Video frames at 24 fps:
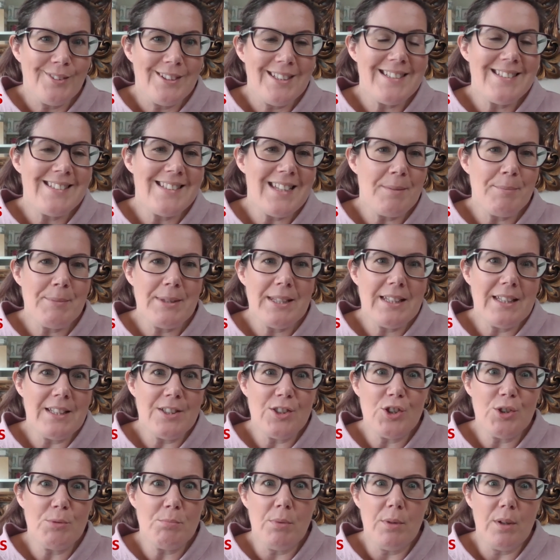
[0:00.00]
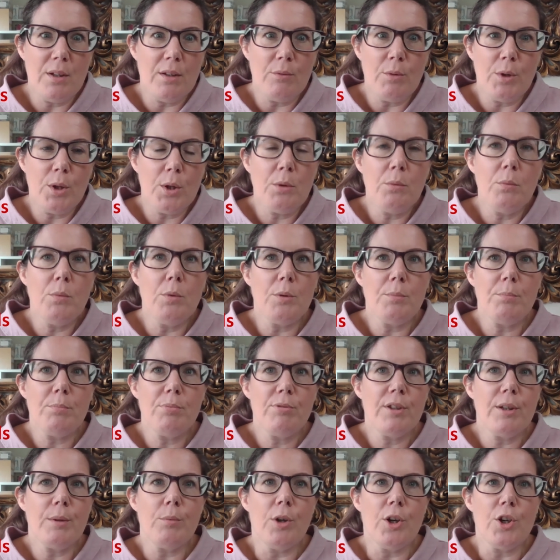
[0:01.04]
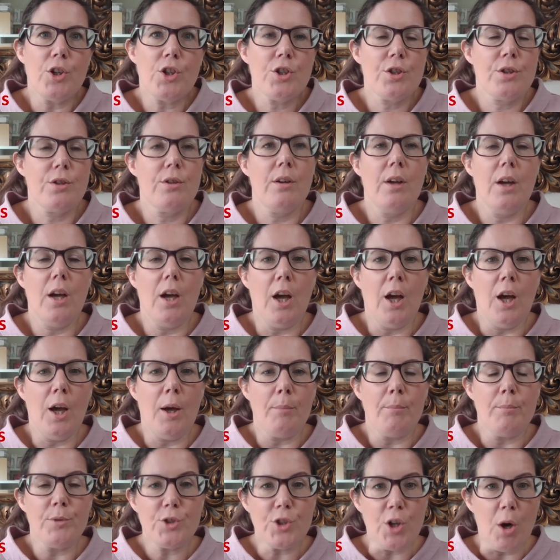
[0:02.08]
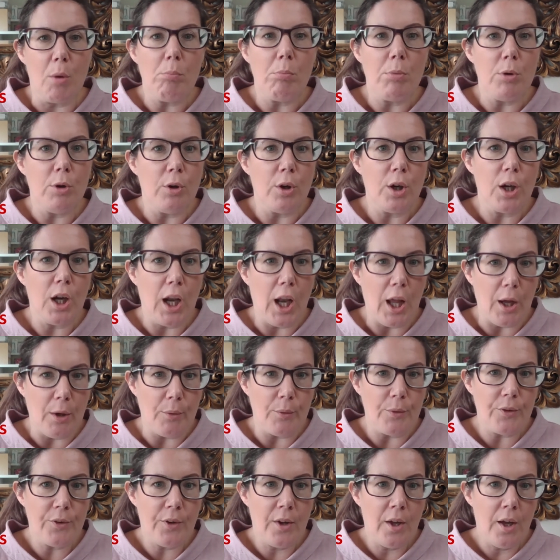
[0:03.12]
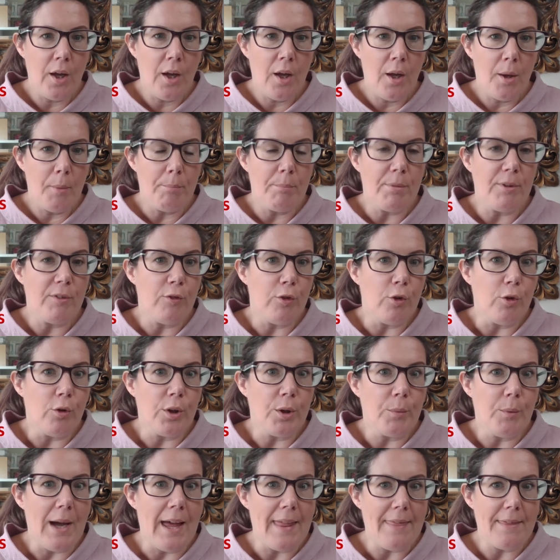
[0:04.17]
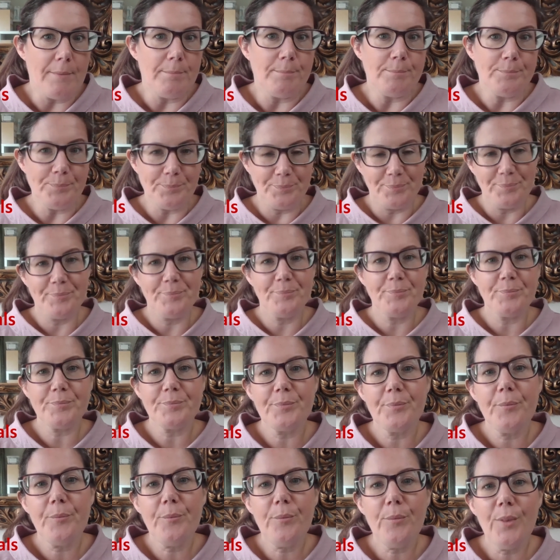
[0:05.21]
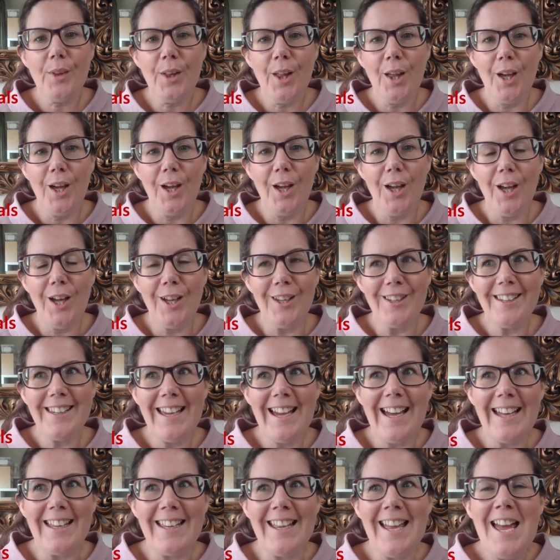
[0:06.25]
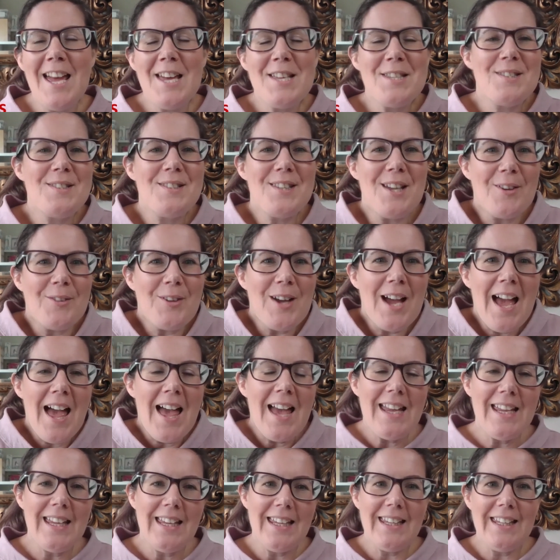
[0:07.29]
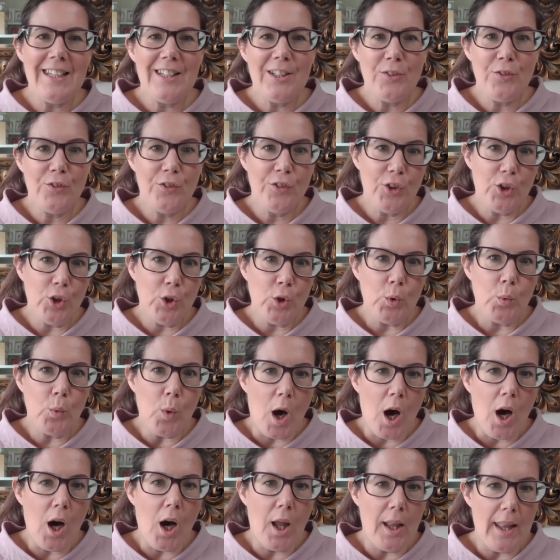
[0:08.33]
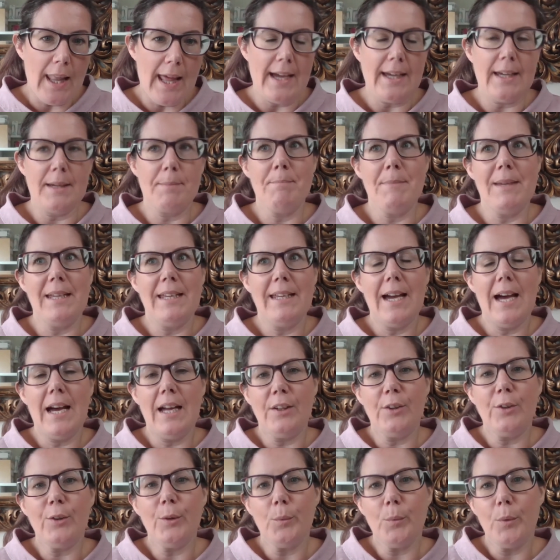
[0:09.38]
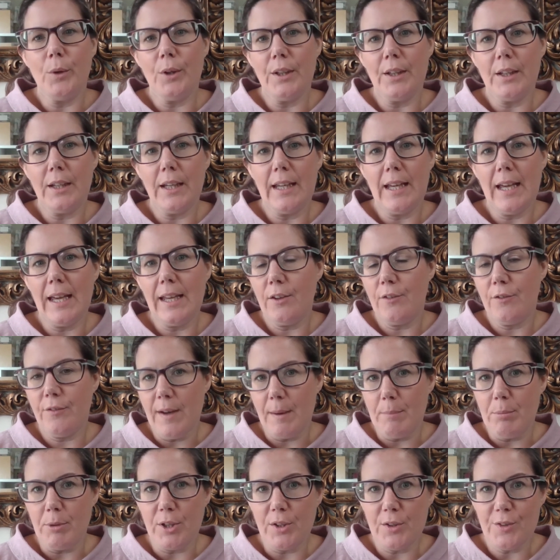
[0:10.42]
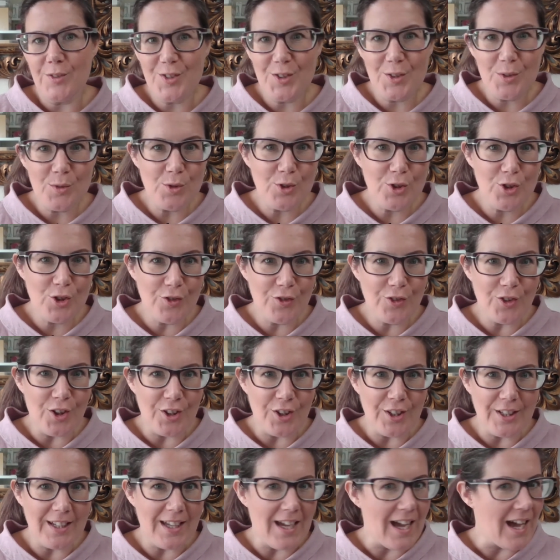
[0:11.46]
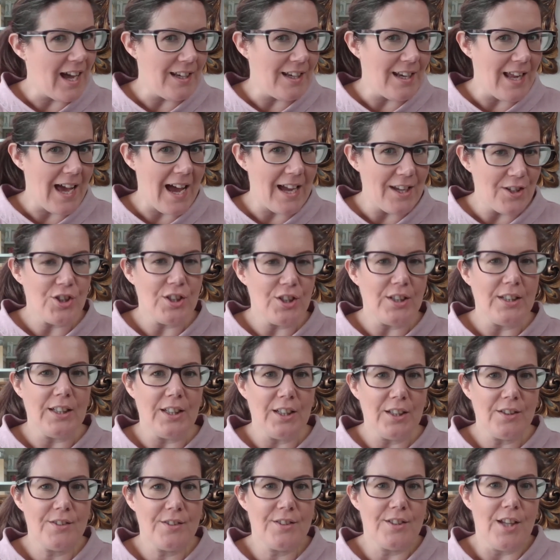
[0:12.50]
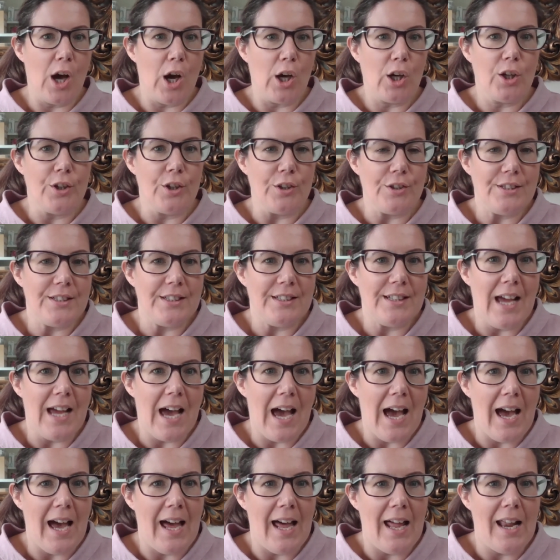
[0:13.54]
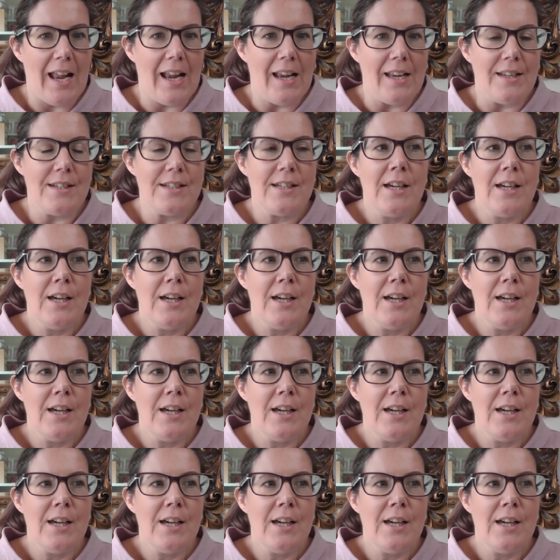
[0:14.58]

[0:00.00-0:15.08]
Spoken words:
same thing as you would pre-wash shop bought clothes before you wear them. Okay, so if you are like me and you want to get your fabric as soon as you've got it and actually start cutting, and